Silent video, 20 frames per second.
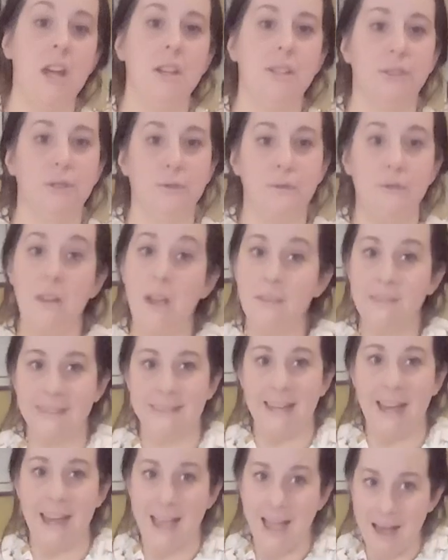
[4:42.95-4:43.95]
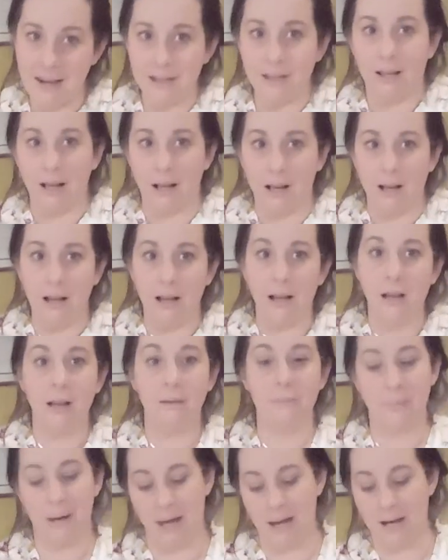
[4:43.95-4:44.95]
So if you have sciatica
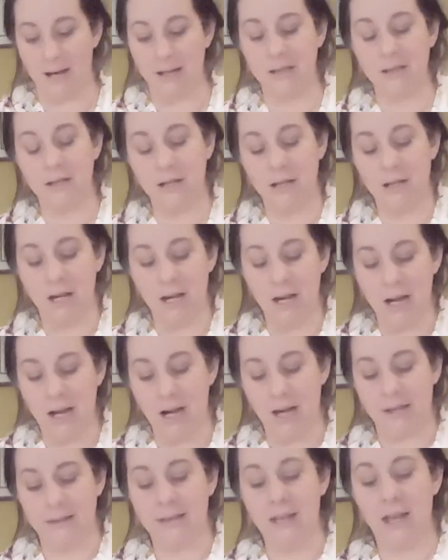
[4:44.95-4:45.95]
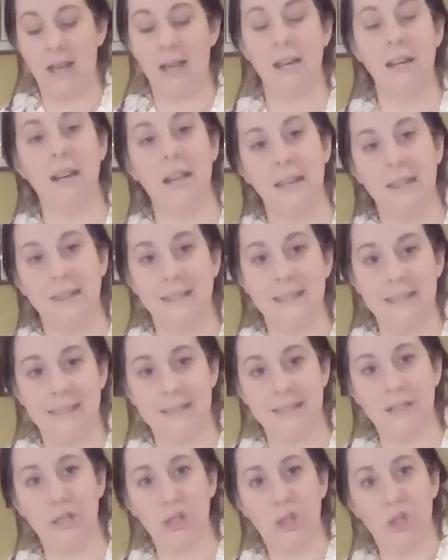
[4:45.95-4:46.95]
pain, then this
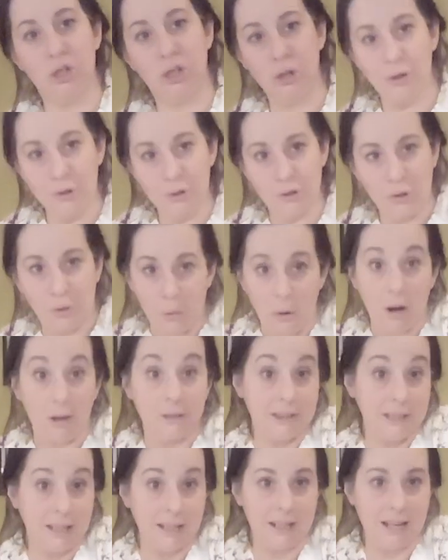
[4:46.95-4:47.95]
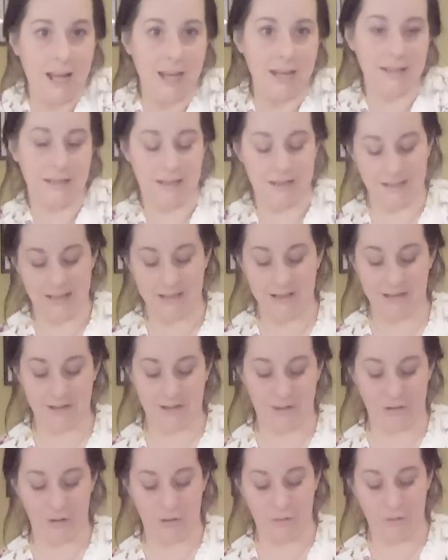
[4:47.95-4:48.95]
is a huge one that again needs
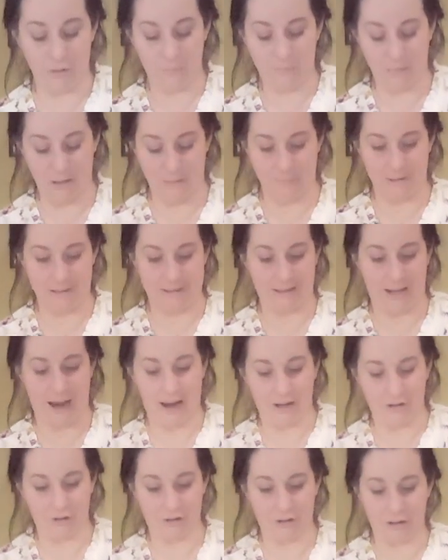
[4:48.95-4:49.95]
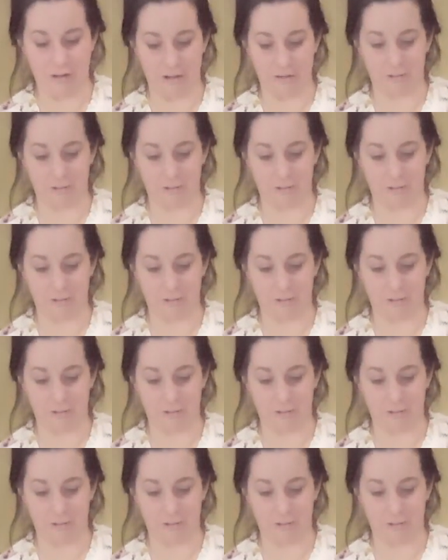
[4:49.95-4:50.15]
to be massaged.